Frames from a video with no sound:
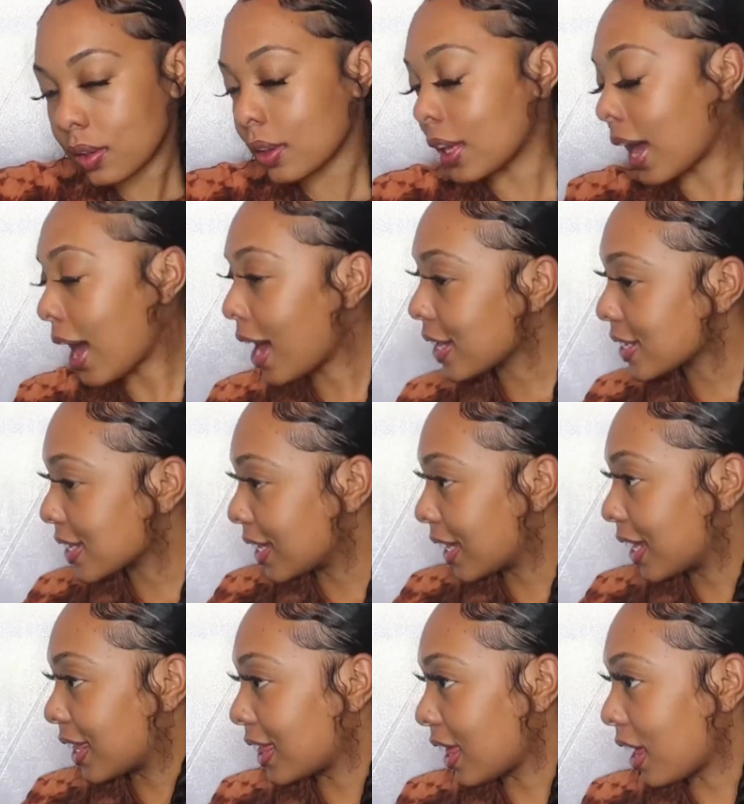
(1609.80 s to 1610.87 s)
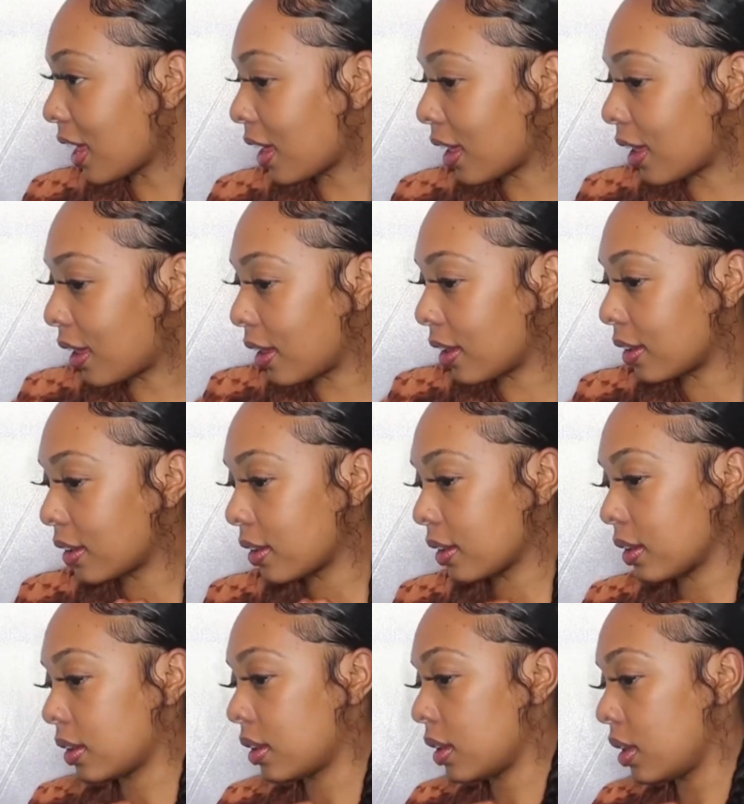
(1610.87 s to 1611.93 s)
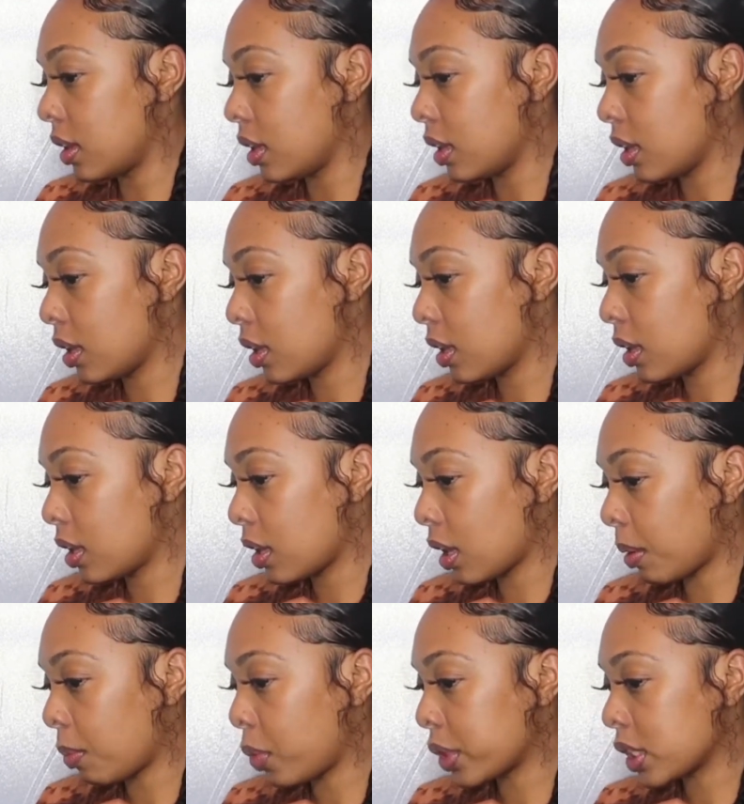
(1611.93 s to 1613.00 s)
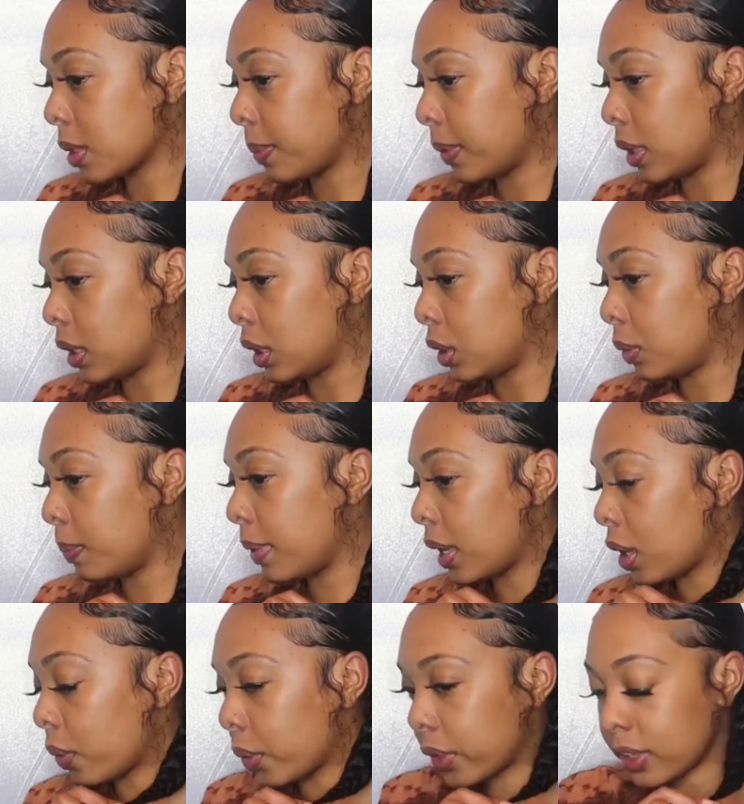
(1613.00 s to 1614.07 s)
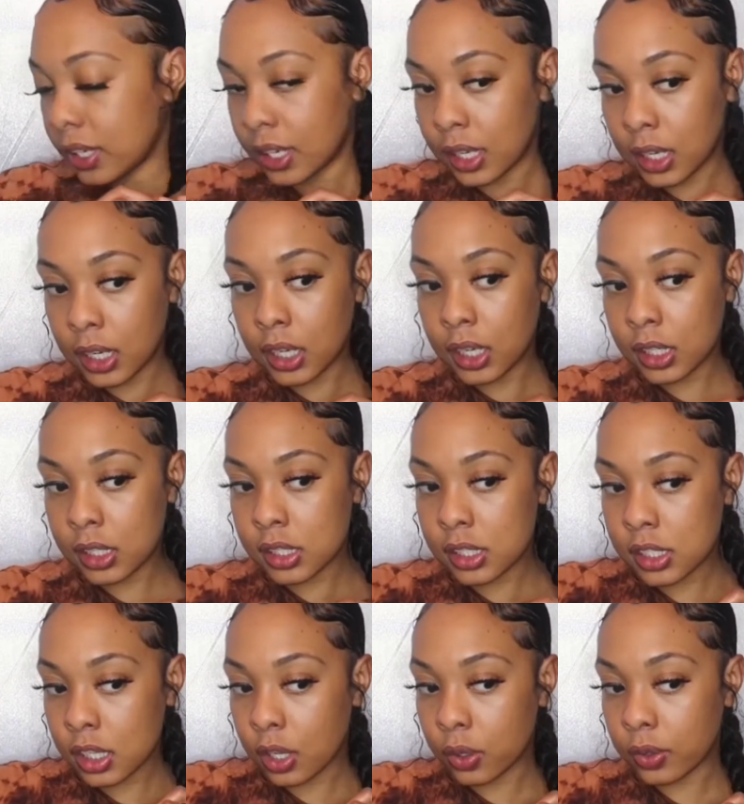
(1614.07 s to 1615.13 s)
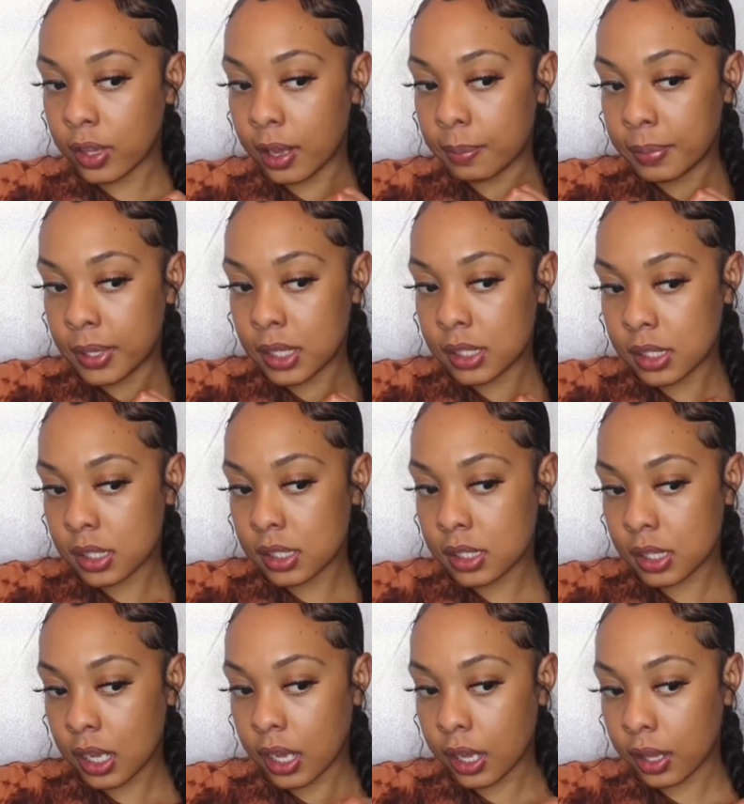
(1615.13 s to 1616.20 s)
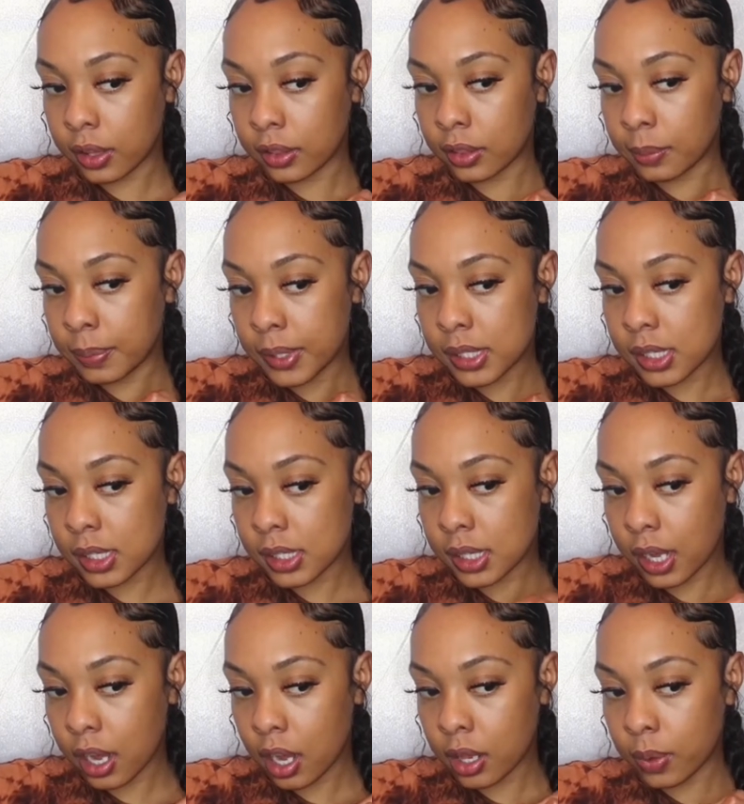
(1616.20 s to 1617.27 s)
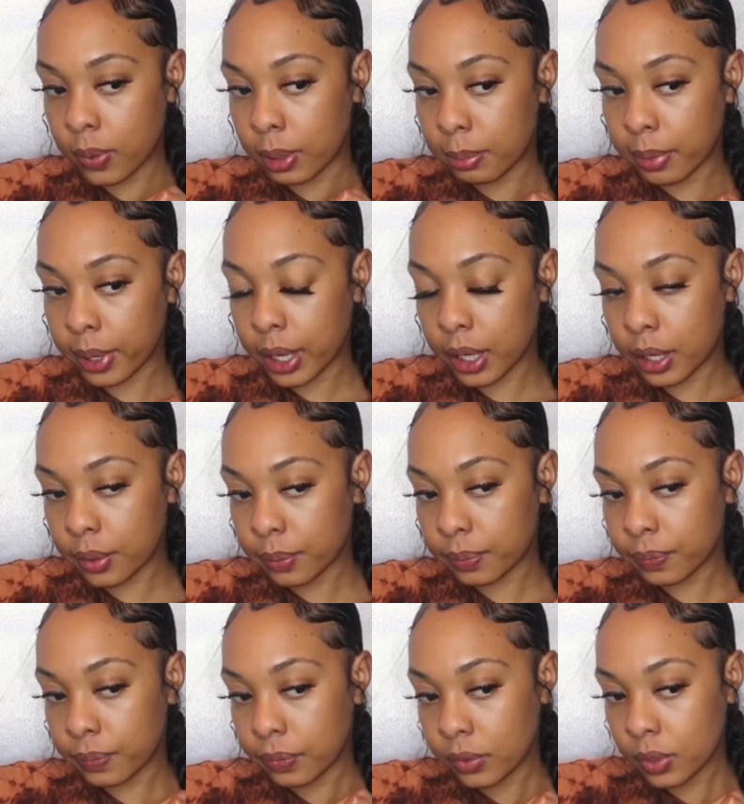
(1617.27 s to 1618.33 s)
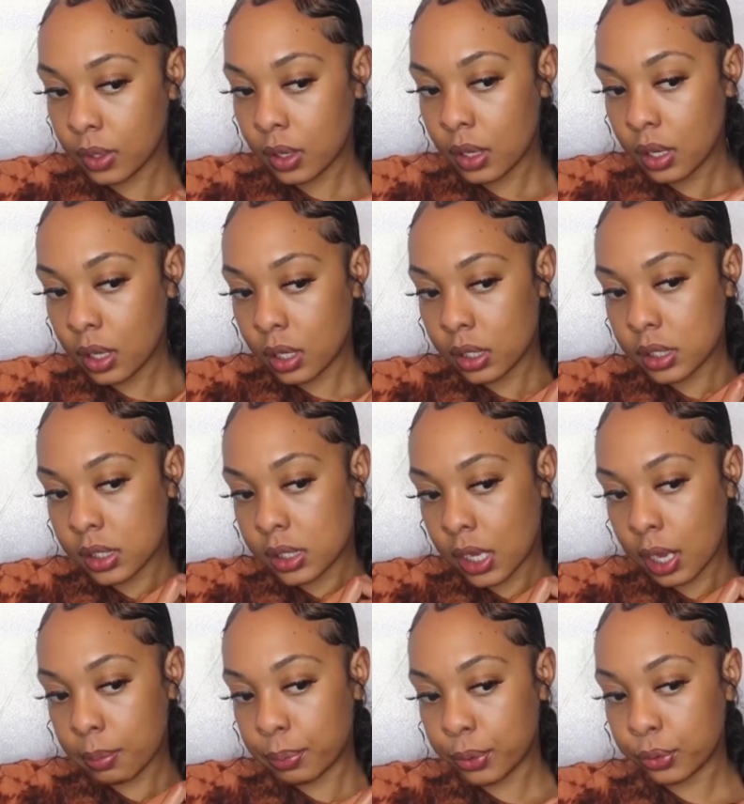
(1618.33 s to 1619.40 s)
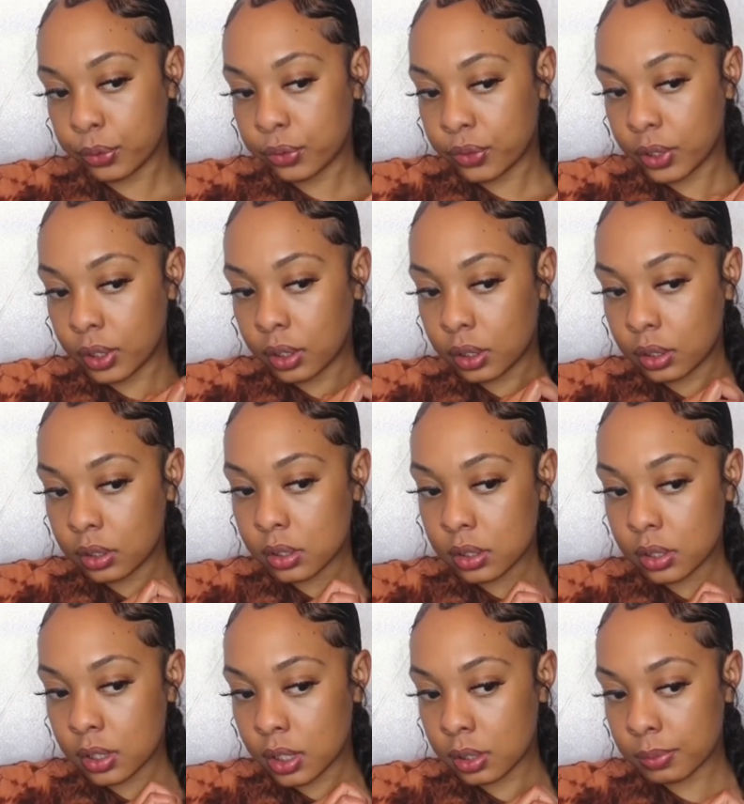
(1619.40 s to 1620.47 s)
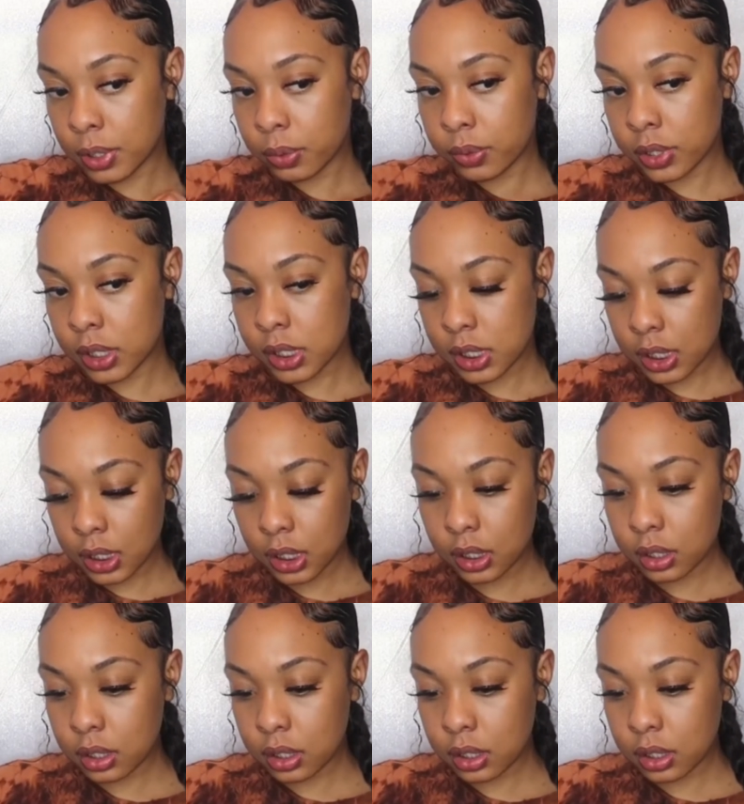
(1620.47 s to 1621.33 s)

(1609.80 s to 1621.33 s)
Guys, look at that. I'm going to put a little bit on the end so that piece is not, the piece that's not all the way braided, it's not poofy, so it's going to be really sleek.